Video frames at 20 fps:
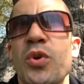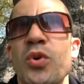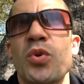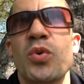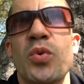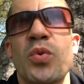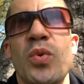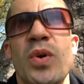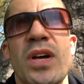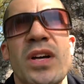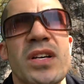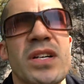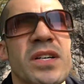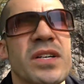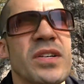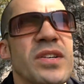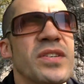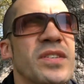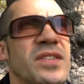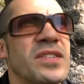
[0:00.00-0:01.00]
who
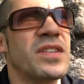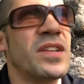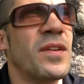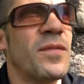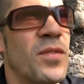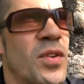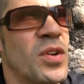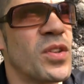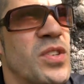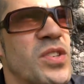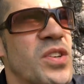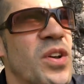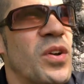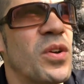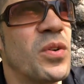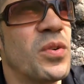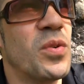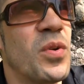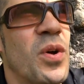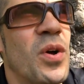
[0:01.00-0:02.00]
is not
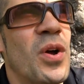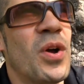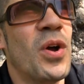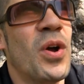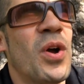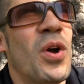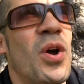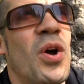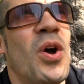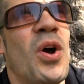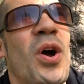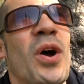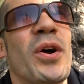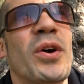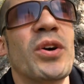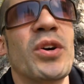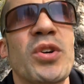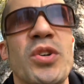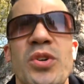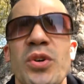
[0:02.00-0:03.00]
so
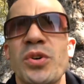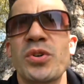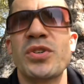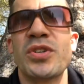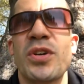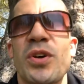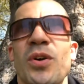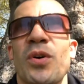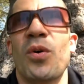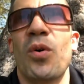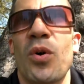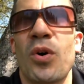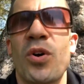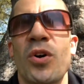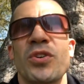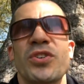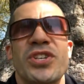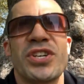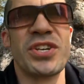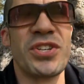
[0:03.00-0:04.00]
good or
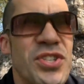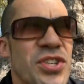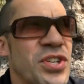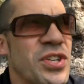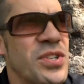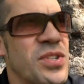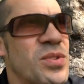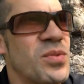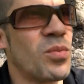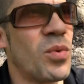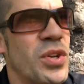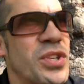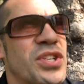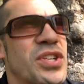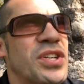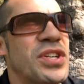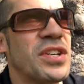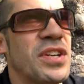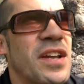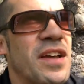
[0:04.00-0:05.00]
conscientious
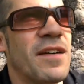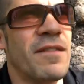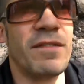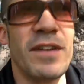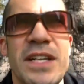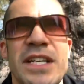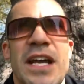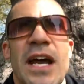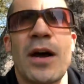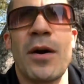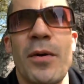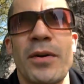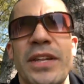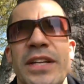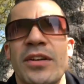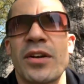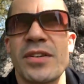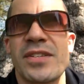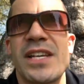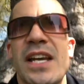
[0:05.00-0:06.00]
watching a video, and
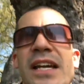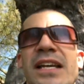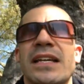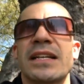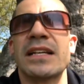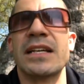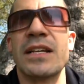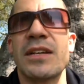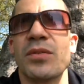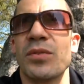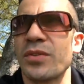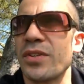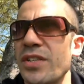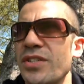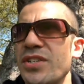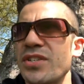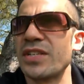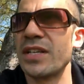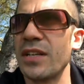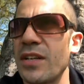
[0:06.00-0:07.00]
they're not taking in or
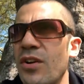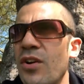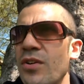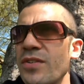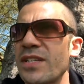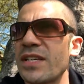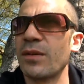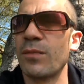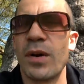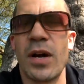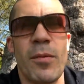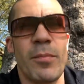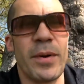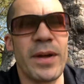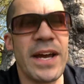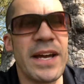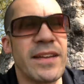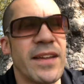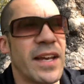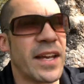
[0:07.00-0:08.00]
digesting the content well,
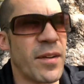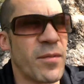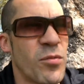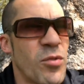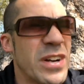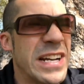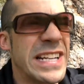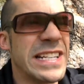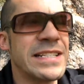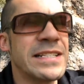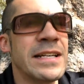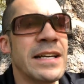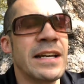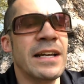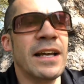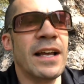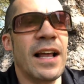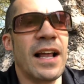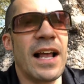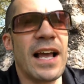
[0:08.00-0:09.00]
but hey, they can read
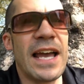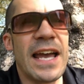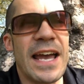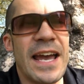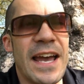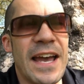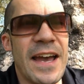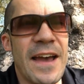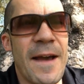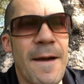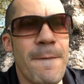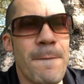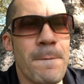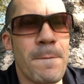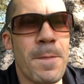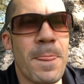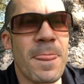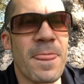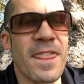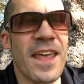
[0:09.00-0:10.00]

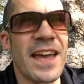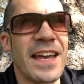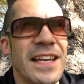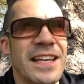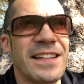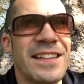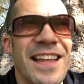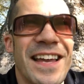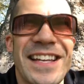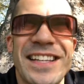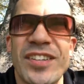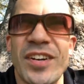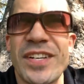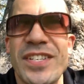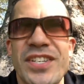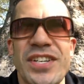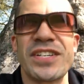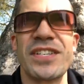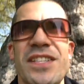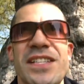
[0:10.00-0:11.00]
and they
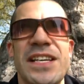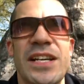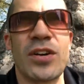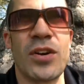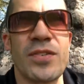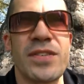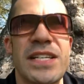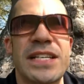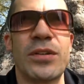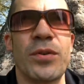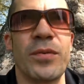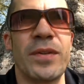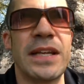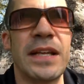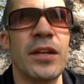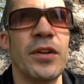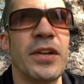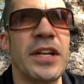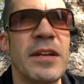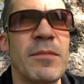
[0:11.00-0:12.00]
digest their content or
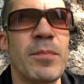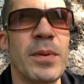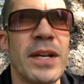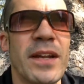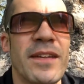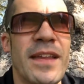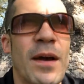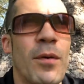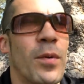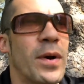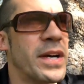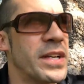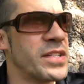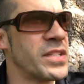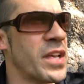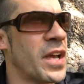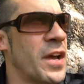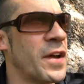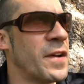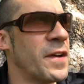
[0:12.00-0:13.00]
their learning better that way.
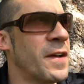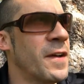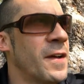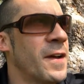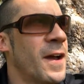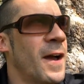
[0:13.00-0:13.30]
So